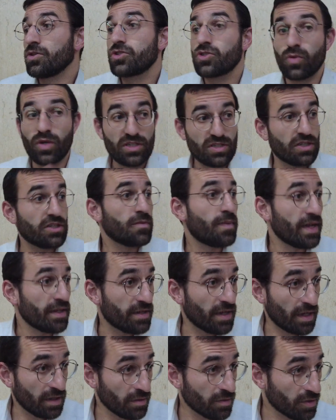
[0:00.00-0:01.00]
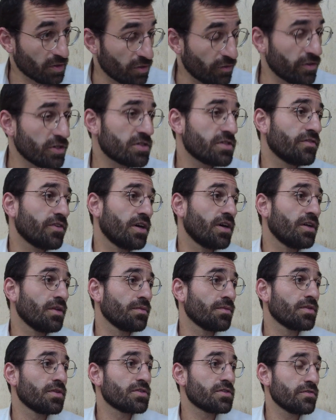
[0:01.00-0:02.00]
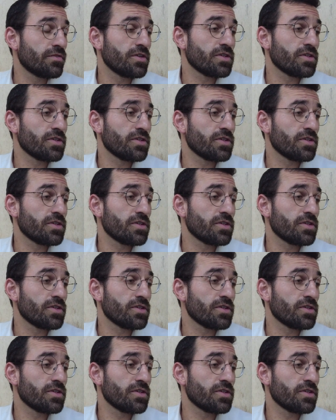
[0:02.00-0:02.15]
what's it depend on? So first of all, it's